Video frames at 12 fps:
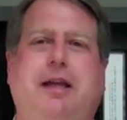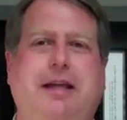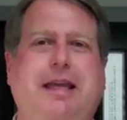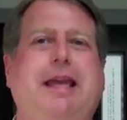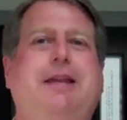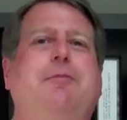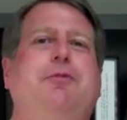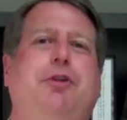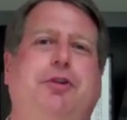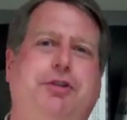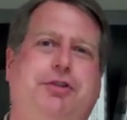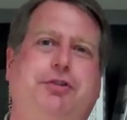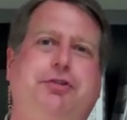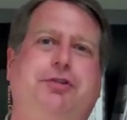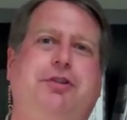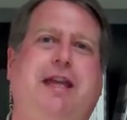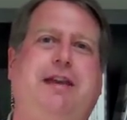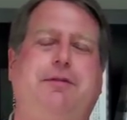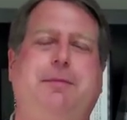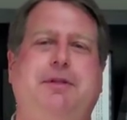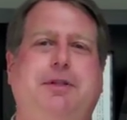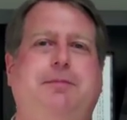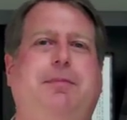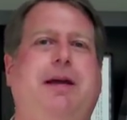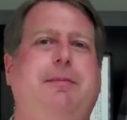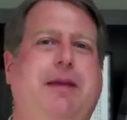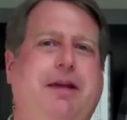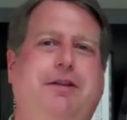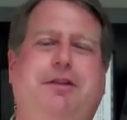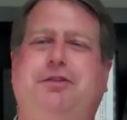again, notices used to have to be sent by mail.